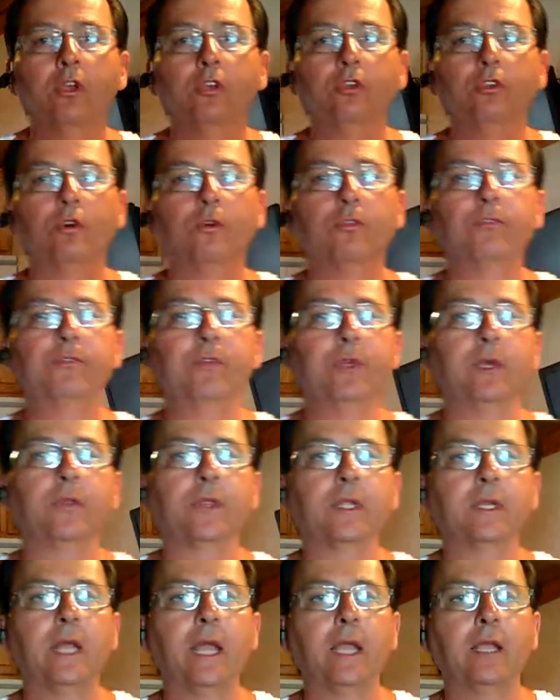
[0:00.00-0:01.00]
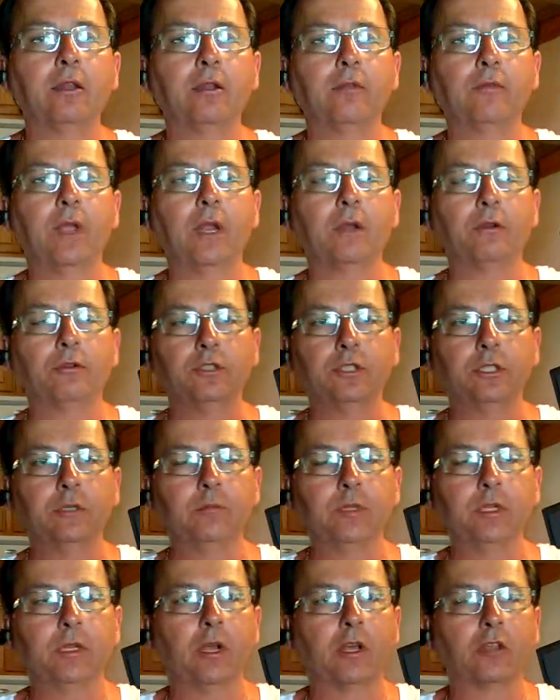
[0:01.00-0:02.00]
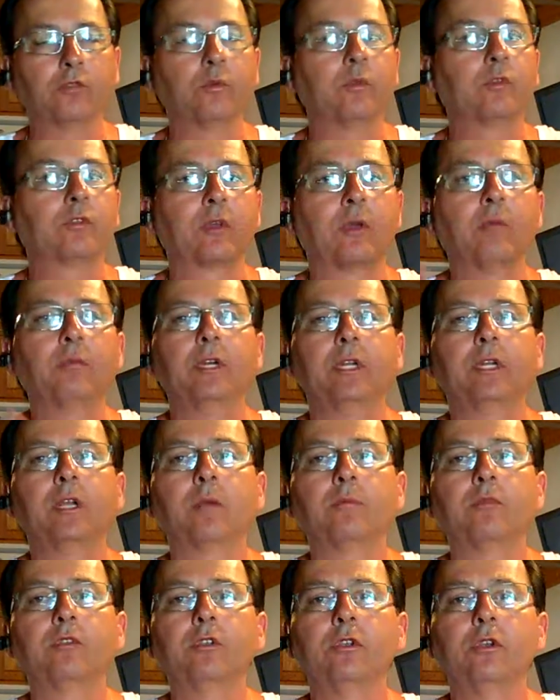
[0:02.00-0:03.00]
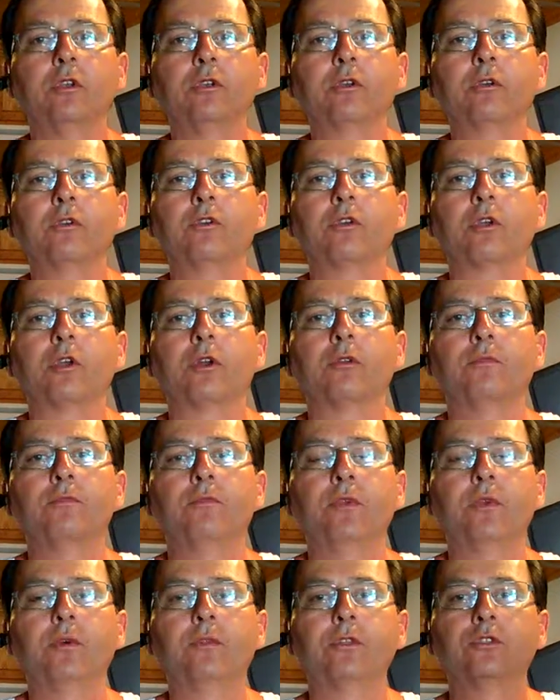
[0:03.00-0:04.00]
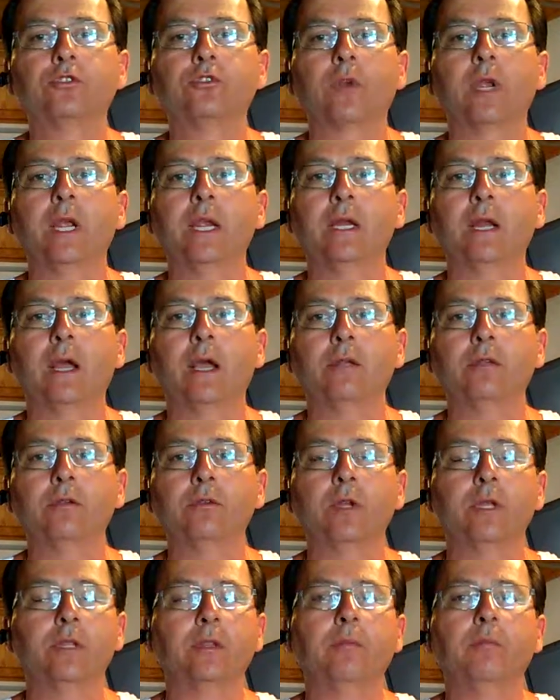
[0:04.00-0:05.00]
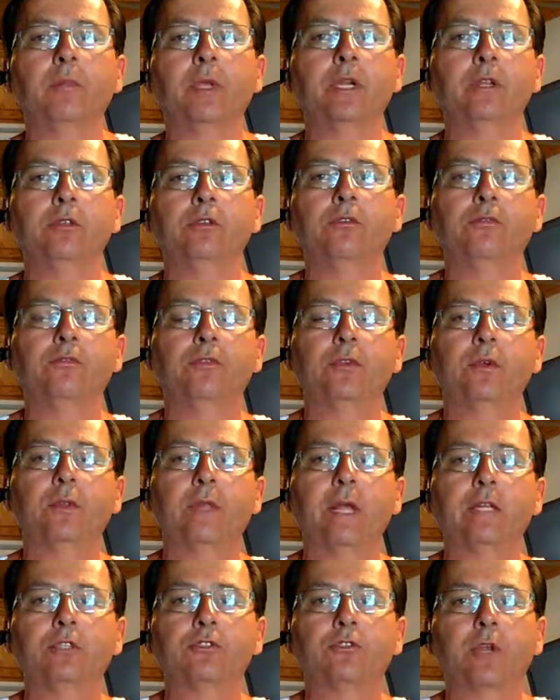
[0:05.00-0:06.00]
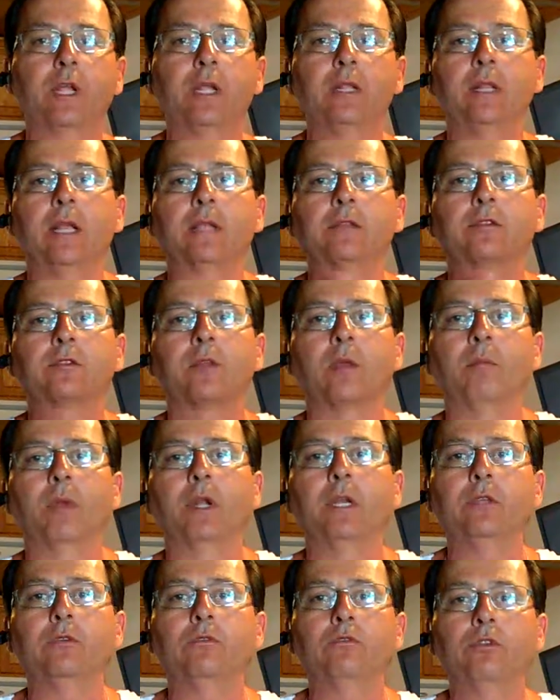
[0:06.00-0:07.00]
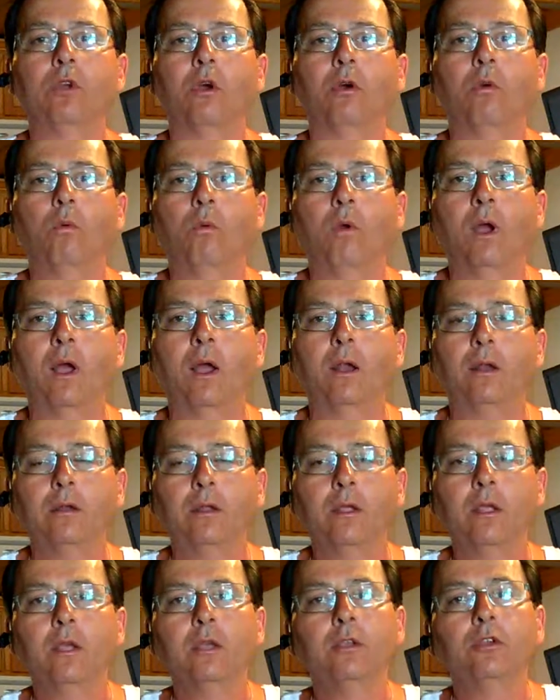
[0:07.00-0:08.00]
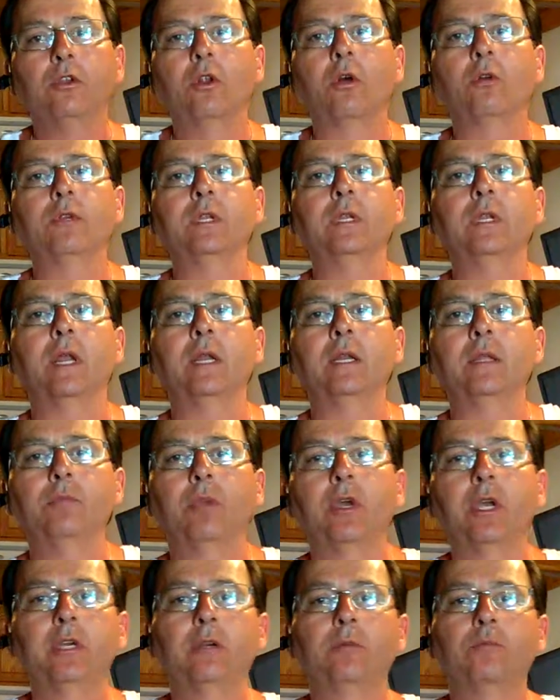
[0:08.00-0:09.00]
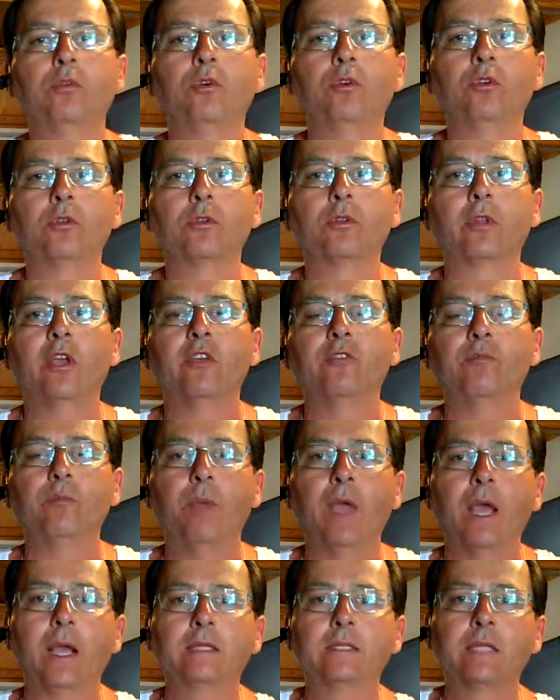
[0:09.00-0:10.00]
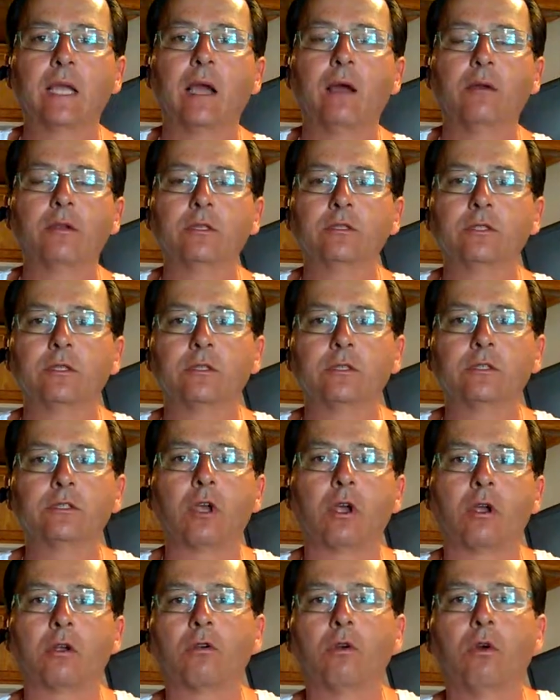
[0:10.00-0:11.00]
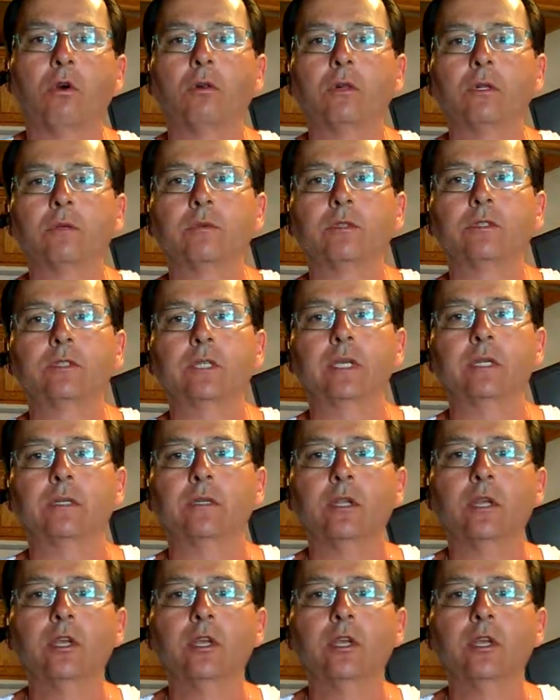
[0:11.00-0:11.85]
You'll feel the negative energy because when somebody comes near you, you're going to feel the drain on you. And the minute you feel that drain, that's somebody you don't want. You don't need anybody to pull your life back down into the dark hole it was in.